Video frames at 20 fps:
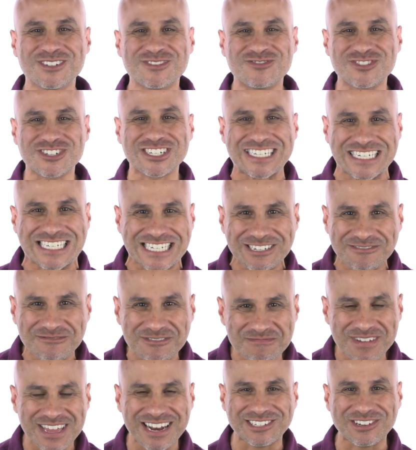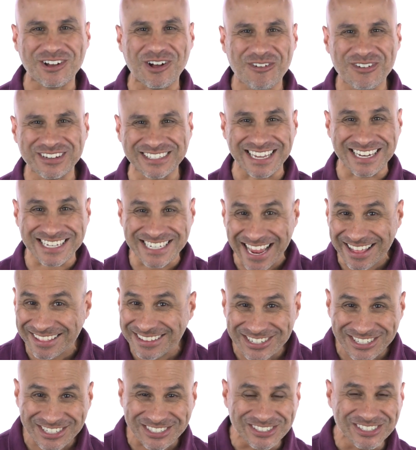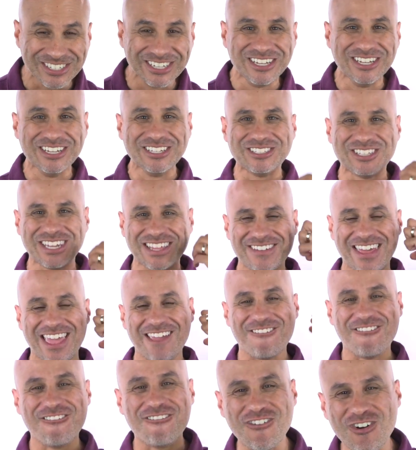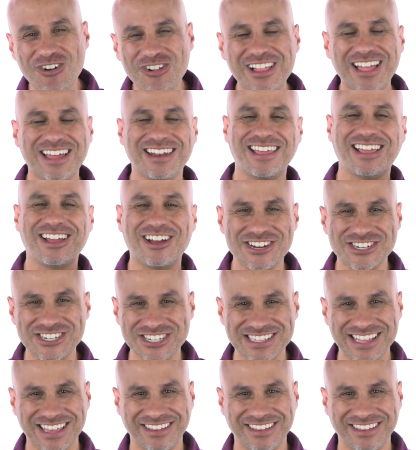much for connecting with me, and as always, I challenge you to live a full and a conscious